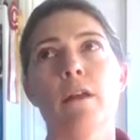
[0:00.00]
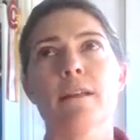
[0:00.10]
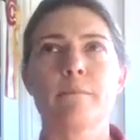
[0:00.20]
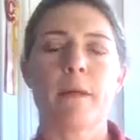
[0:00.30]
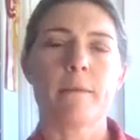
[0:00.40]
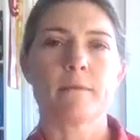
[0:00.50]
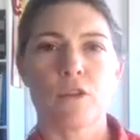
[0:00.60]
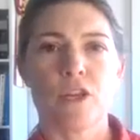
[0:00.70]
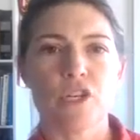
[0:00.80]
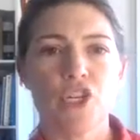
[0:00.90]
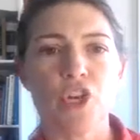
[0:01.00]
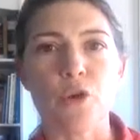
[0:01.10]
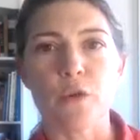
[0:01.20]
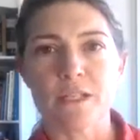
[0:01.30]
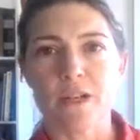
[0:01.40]
sometimes more than
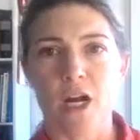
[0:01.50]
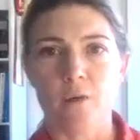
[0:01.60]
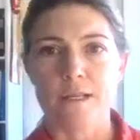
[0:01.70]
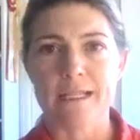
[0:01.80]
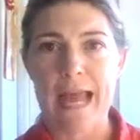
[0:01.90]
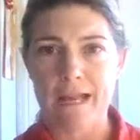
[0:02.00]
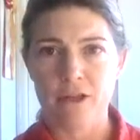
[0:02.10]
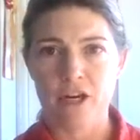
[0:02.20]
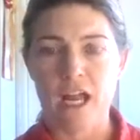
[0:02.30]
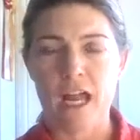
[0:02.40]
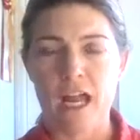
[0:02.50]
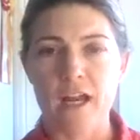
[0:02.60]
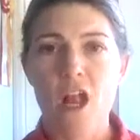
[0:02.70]
two. It's not always that clear cut.